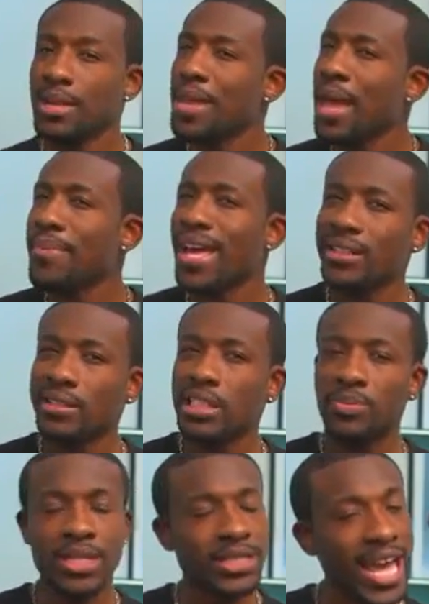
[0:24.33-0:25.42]
And I'm not mad at this
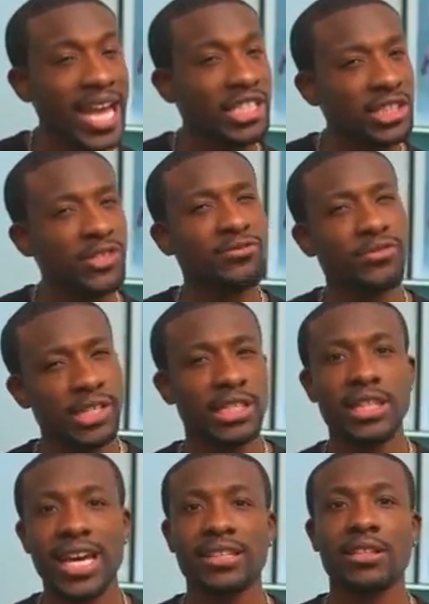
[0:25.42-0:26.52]
because I actually
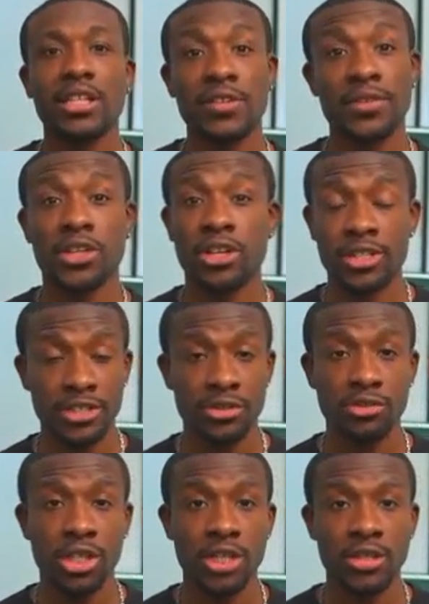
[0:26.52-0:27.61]
really like the look of the current
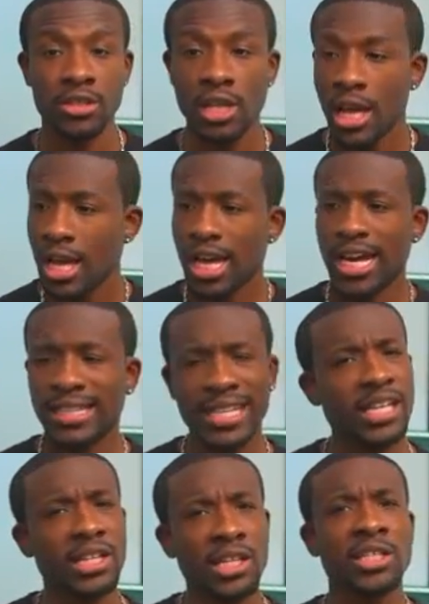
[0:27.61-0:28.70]
studios. I
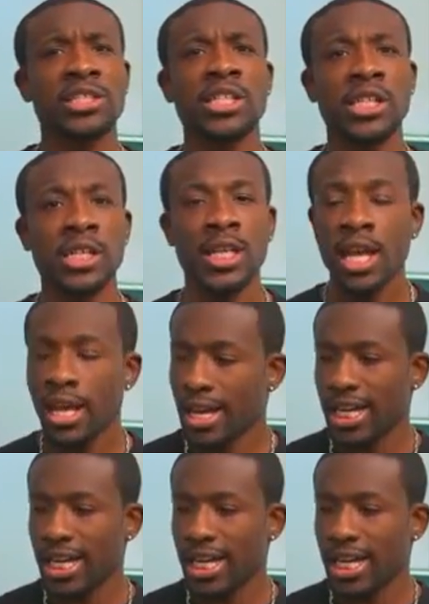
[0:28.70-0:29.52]
think it looks good.